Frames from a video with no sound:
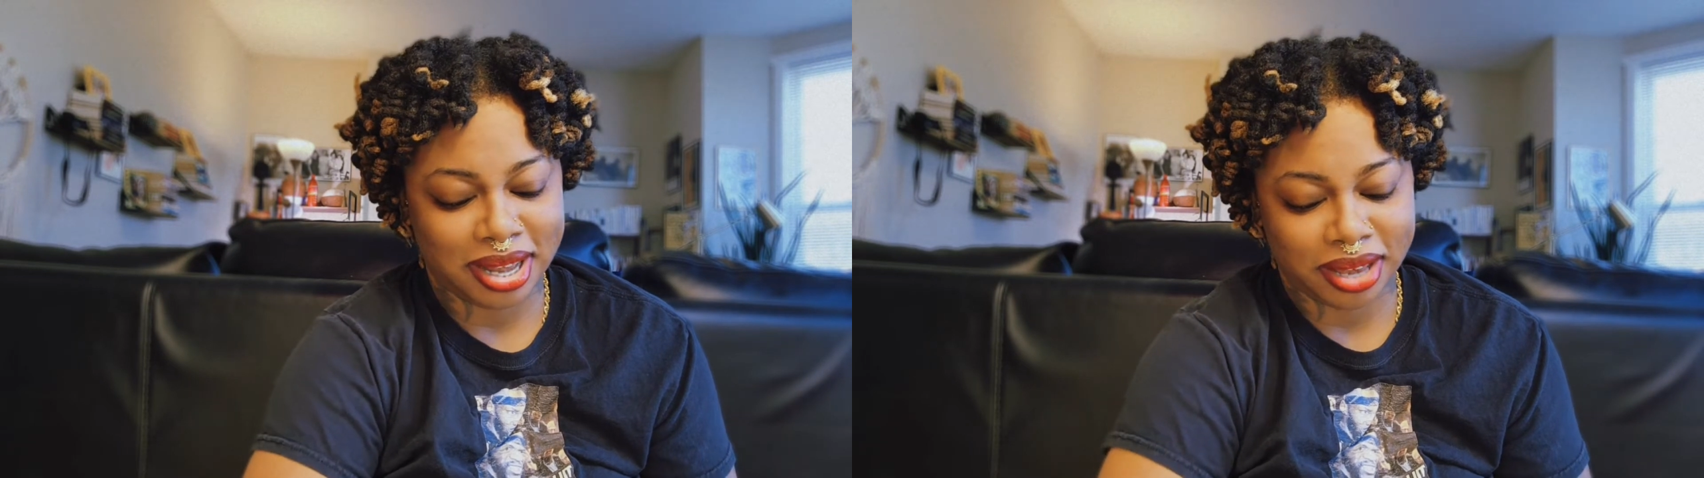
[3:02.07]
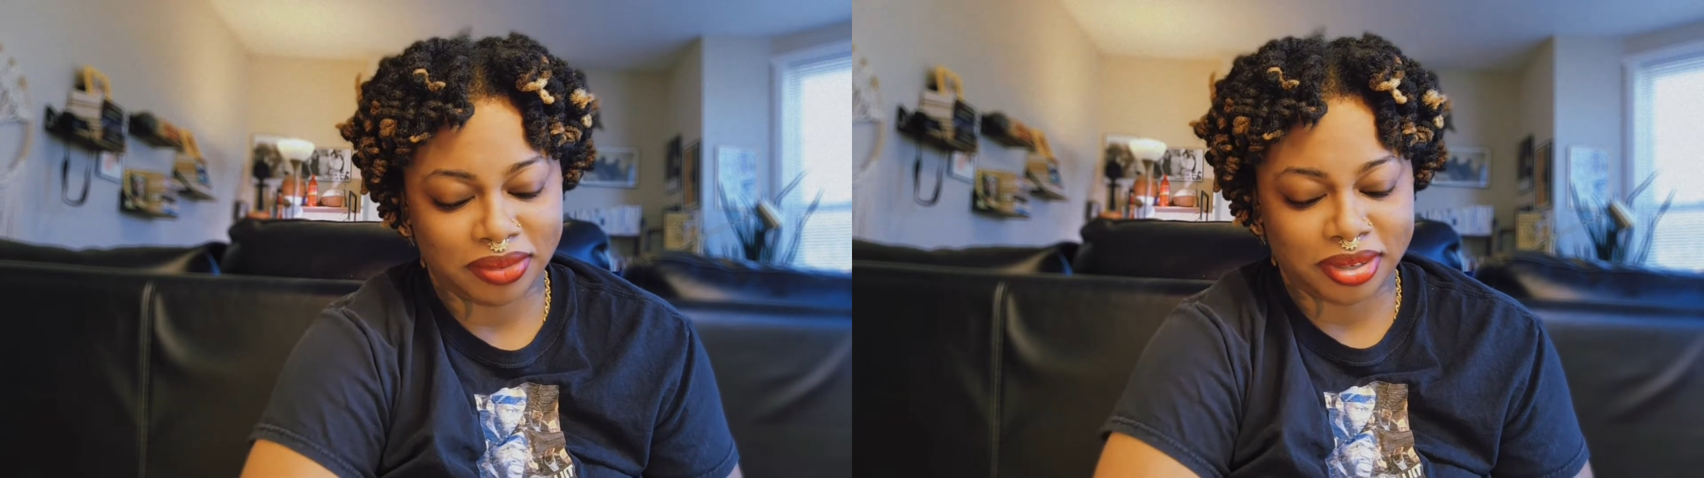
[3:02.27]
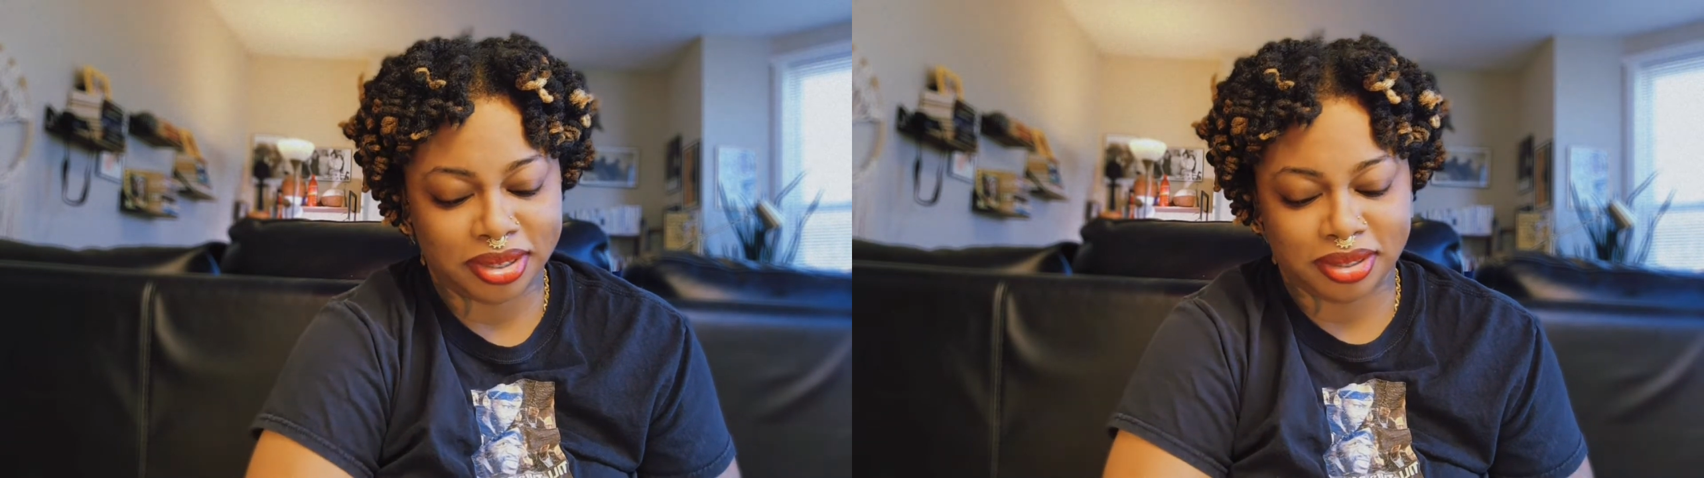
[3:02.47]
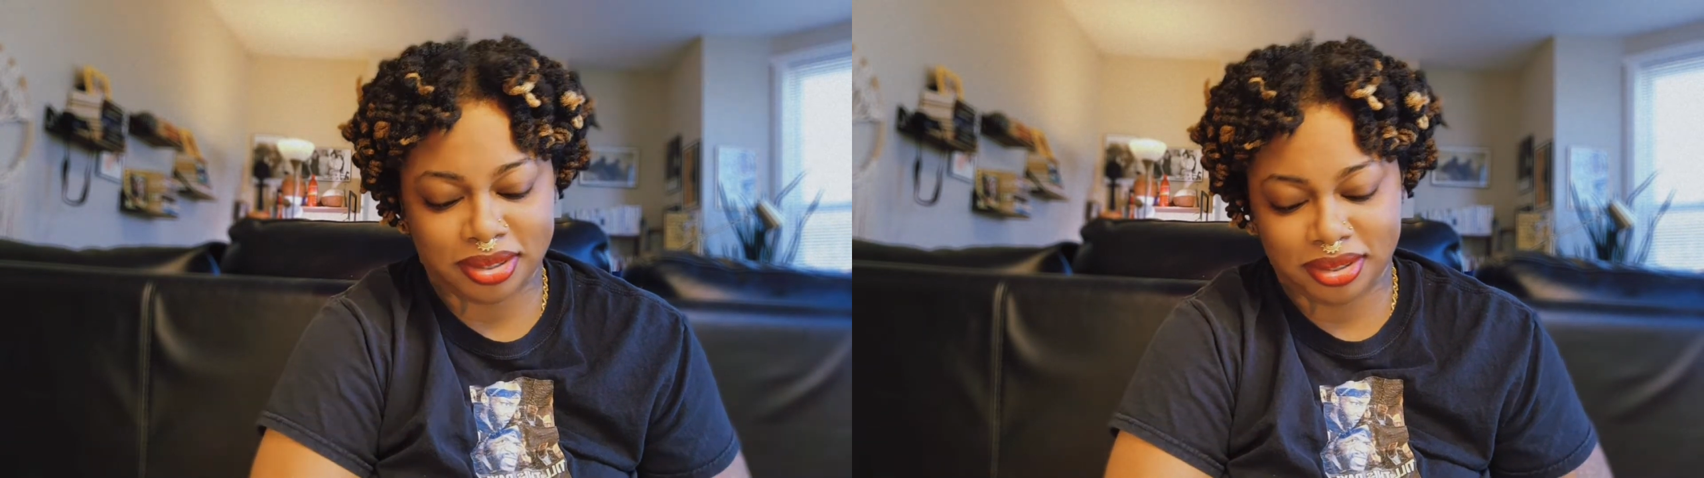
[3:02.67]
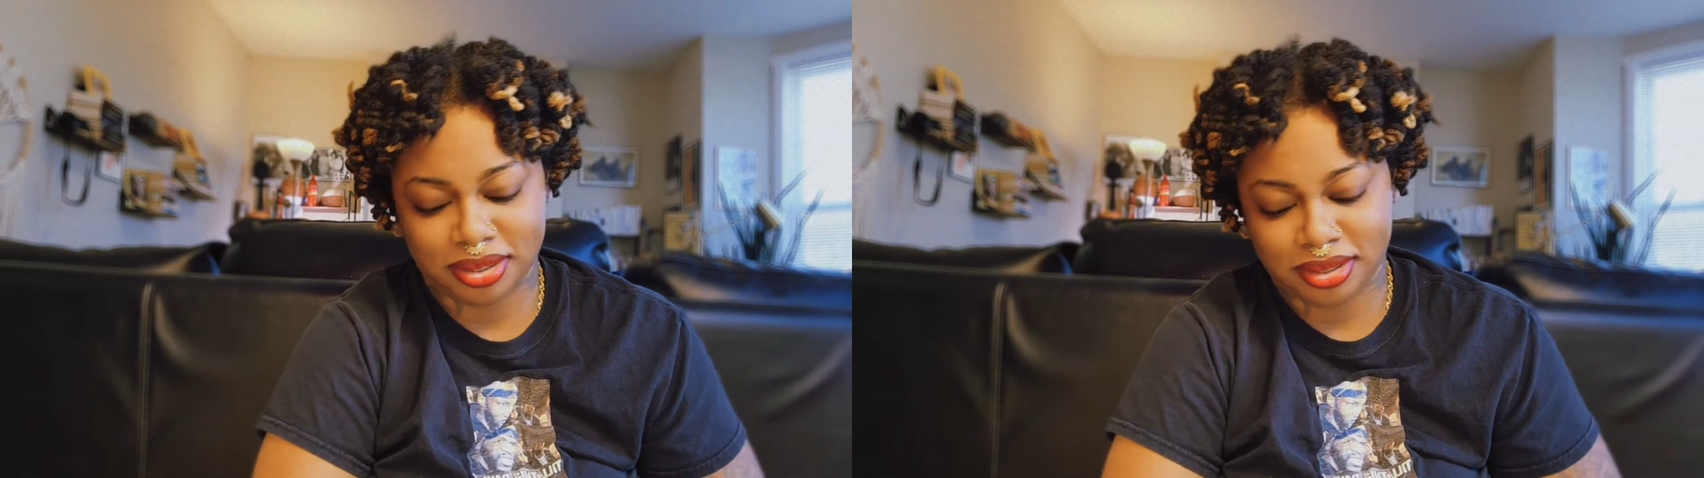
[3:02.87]
life
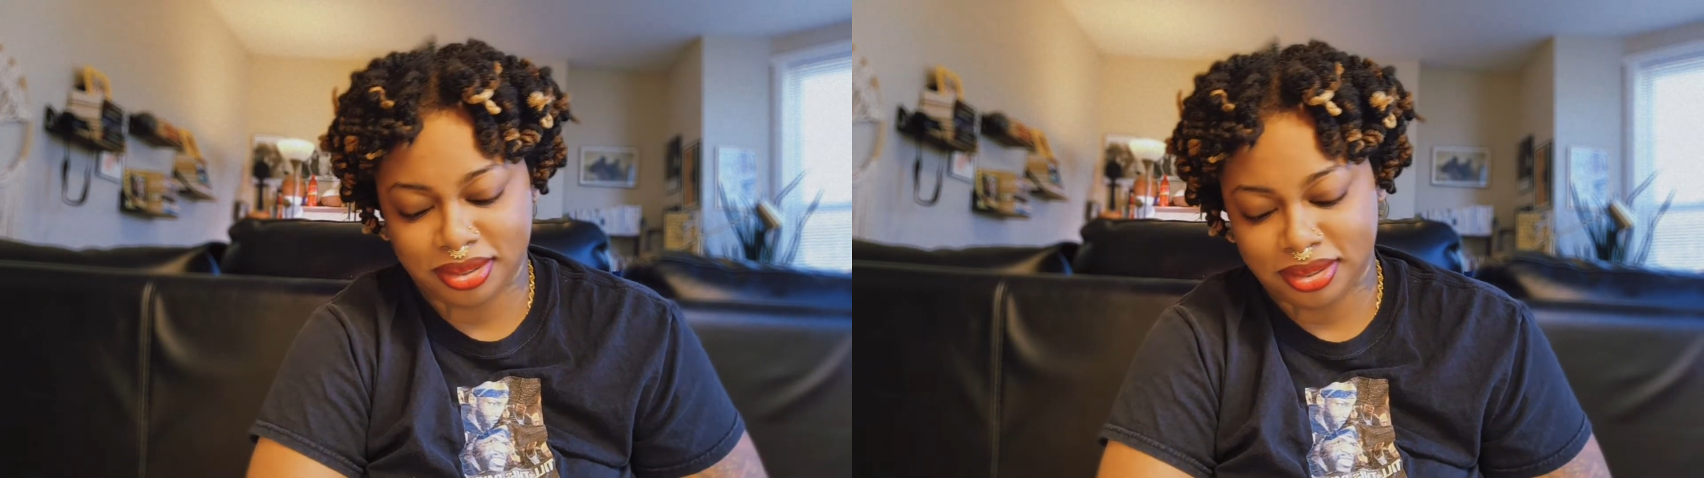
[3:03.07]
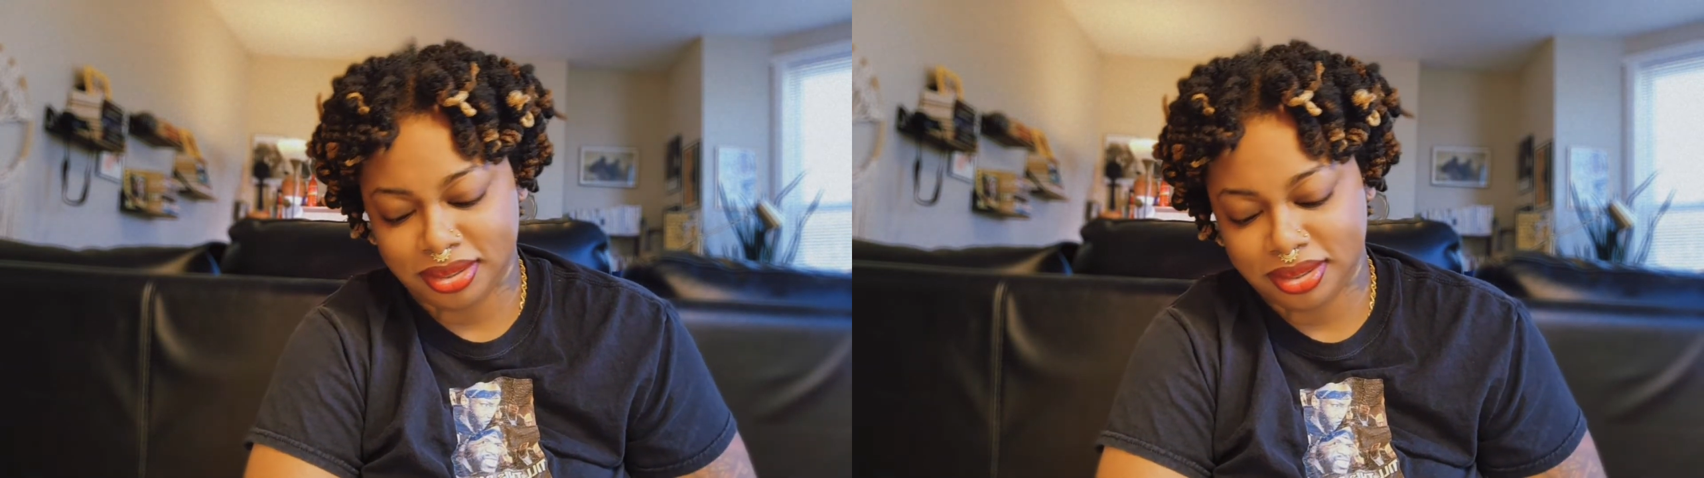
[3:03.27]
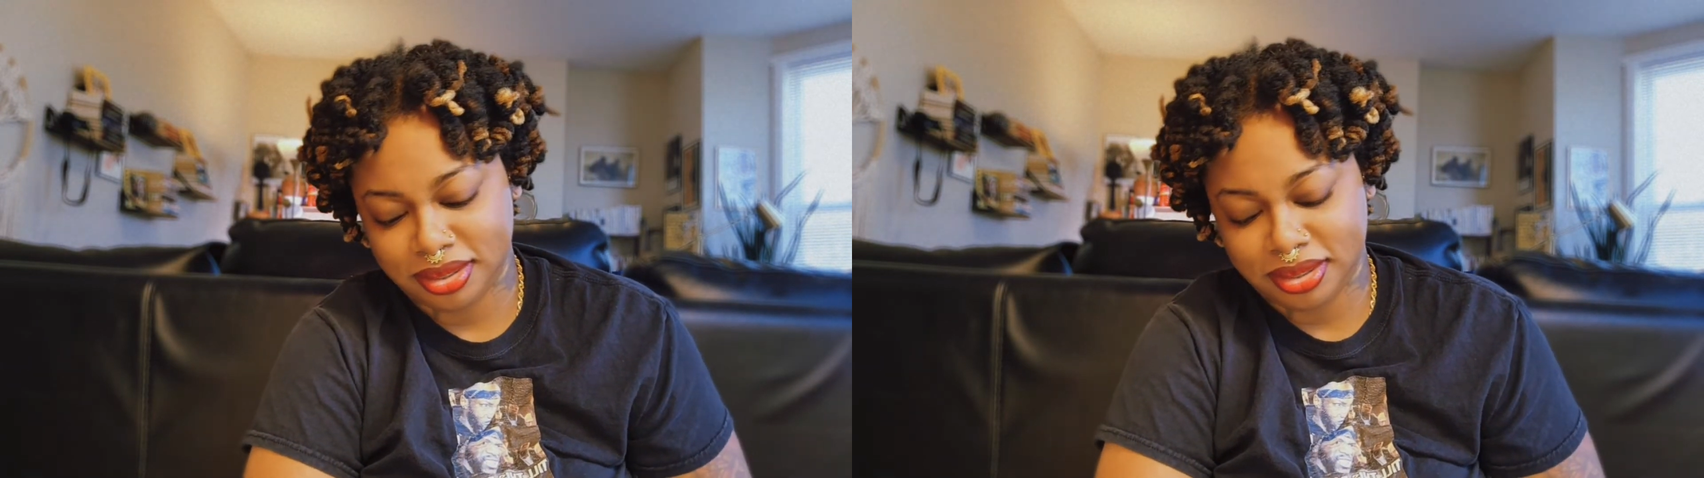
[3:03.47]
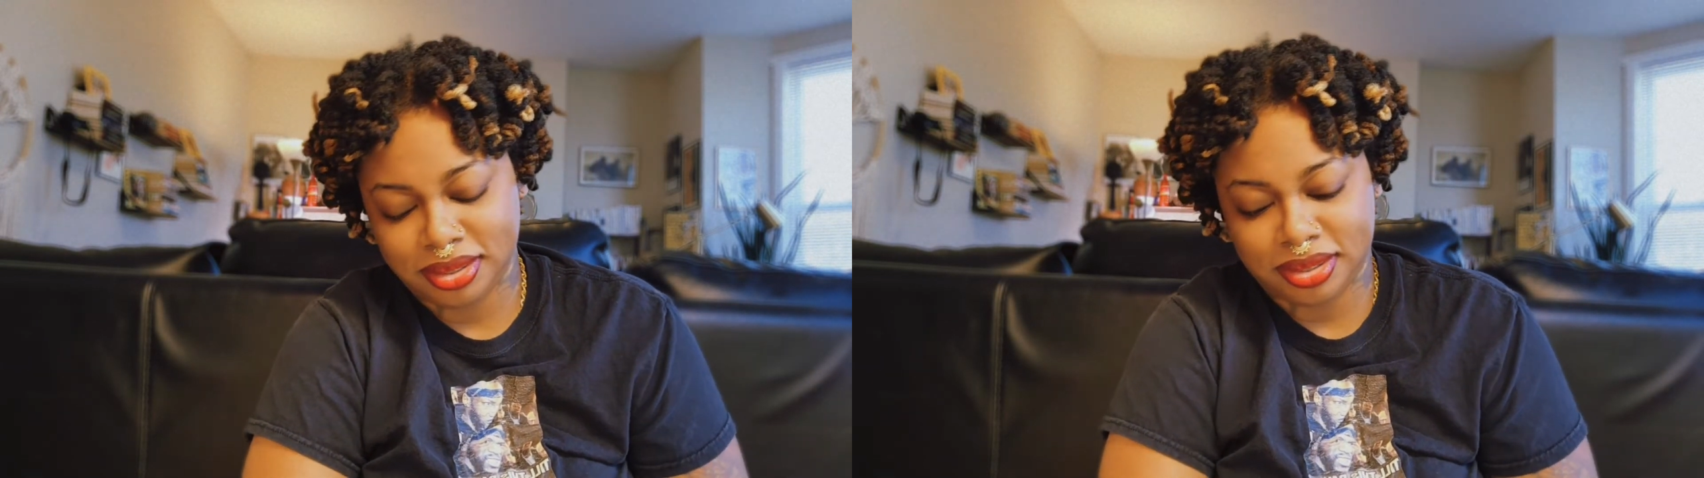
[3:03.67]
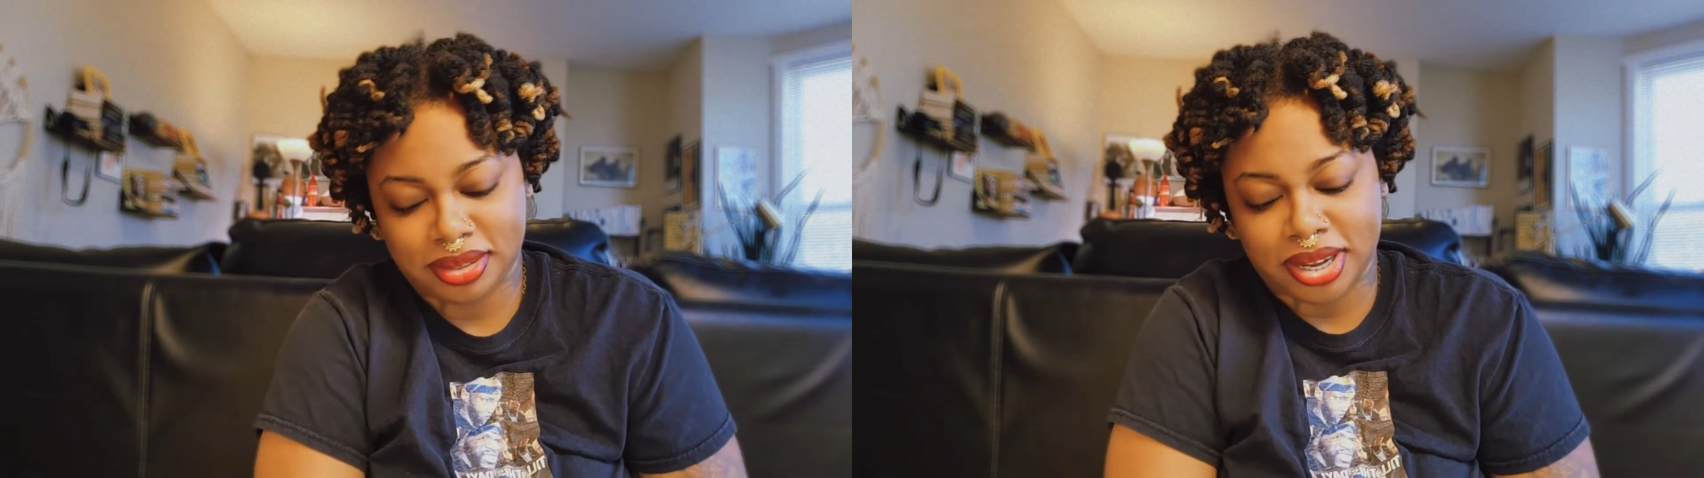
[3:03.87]
is
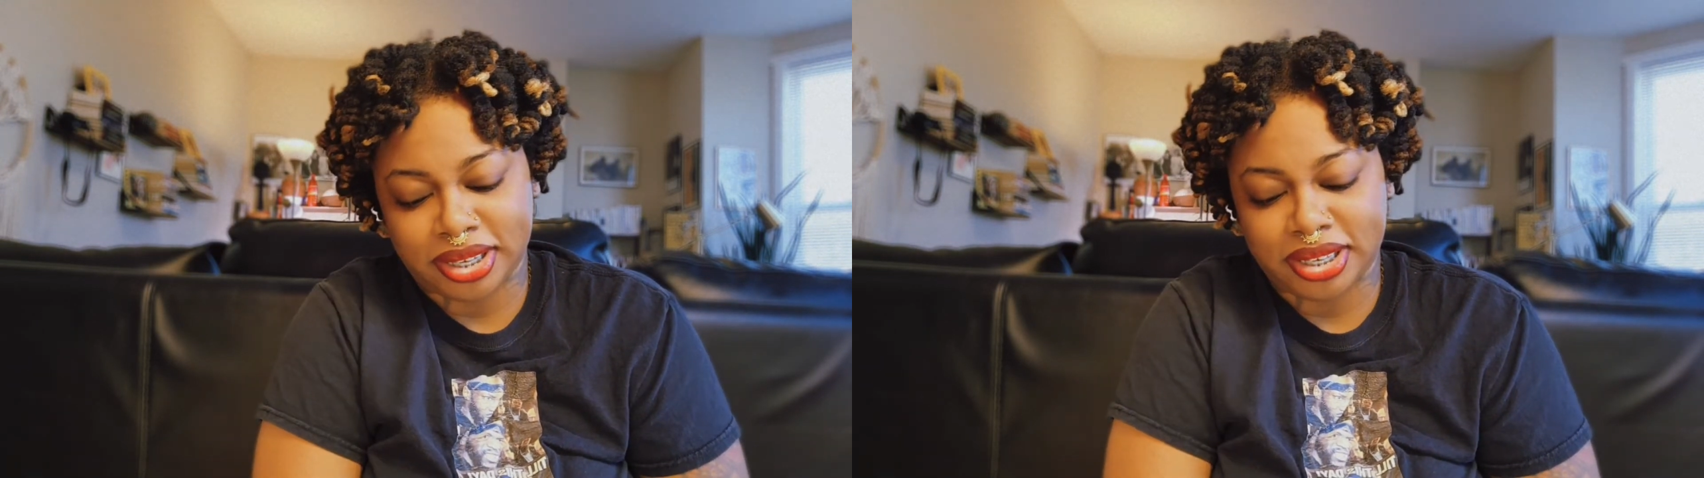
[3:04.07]
like